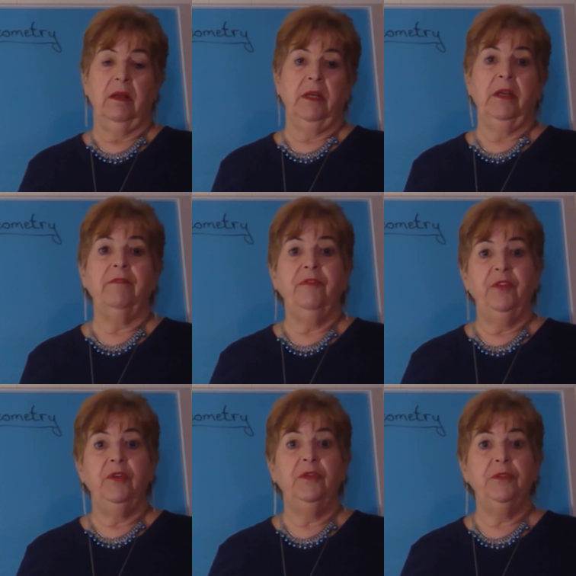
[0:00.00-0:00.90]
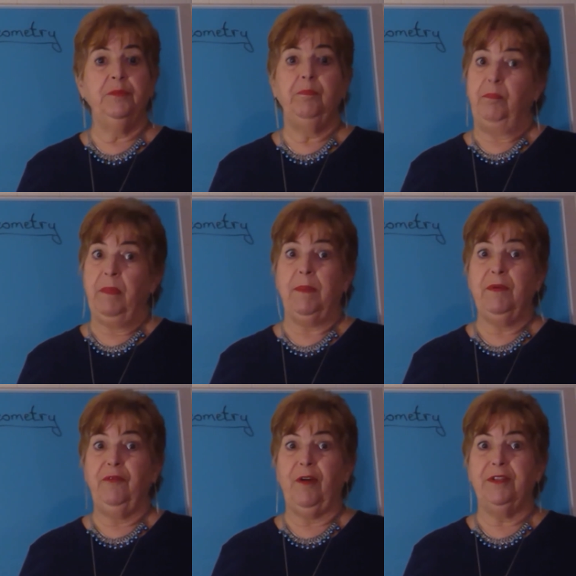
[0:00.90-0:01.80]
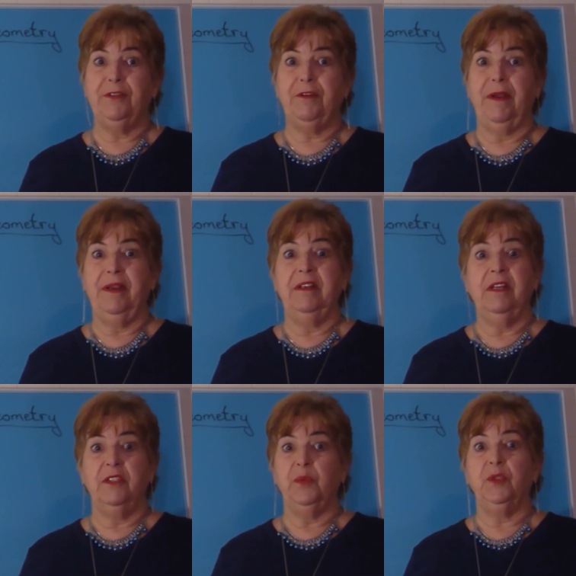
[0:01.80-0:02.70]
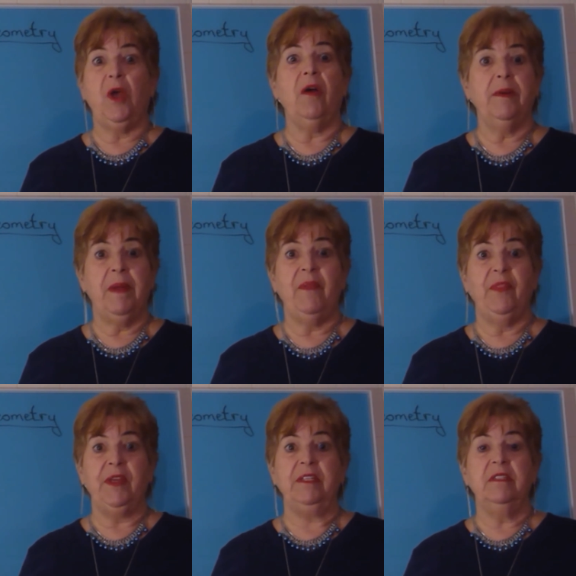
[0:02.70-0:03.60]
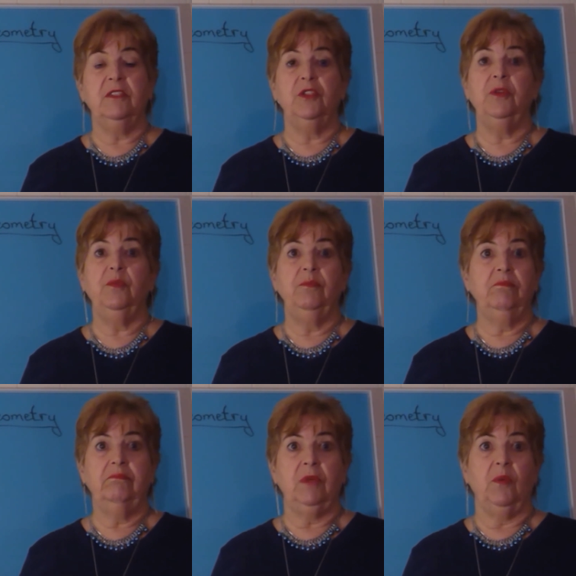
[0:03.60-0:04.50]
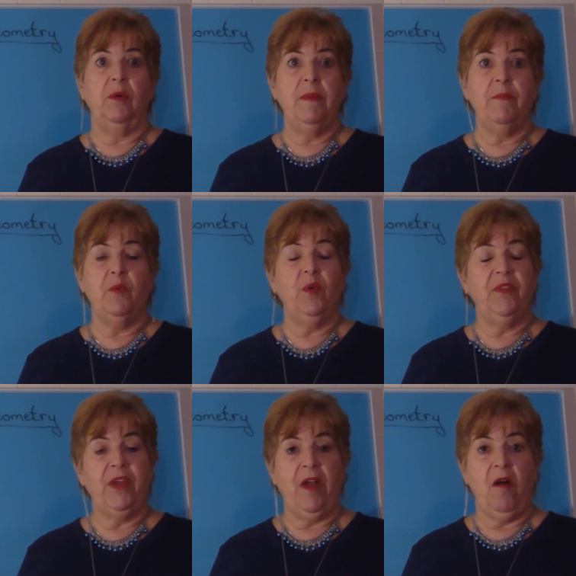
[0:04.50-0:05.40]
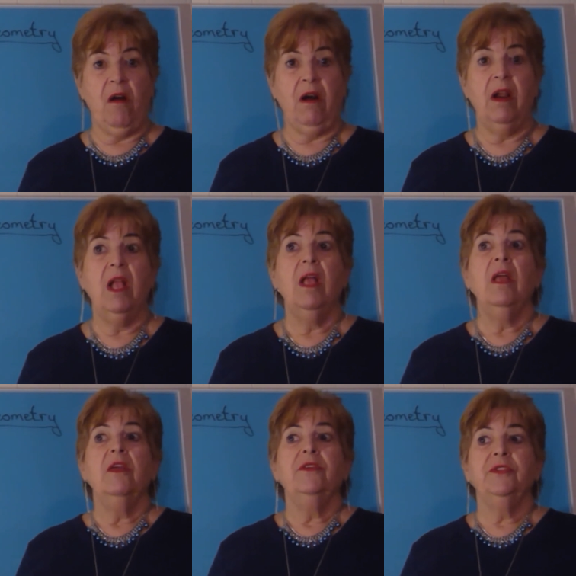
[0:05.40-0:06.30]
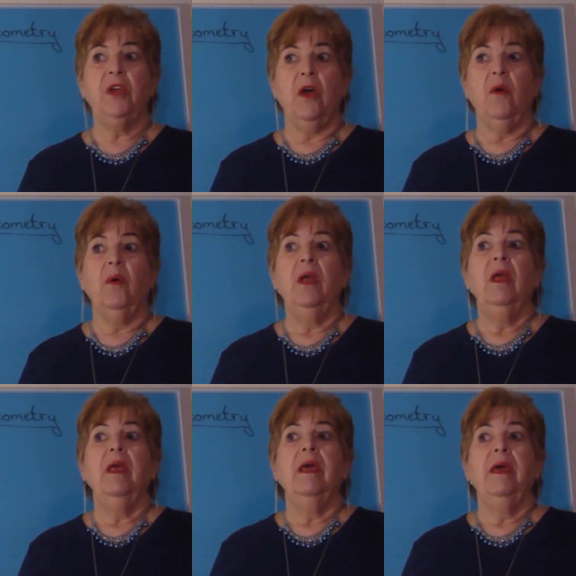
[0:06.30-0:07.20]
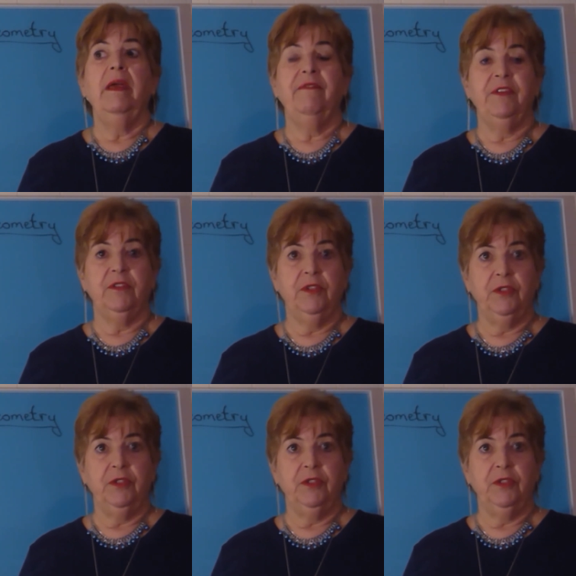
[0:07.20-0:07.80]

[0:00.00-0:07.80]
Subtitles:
confused, maybe frustrated, because we're talking about things that you don't remember what they are. So if there's a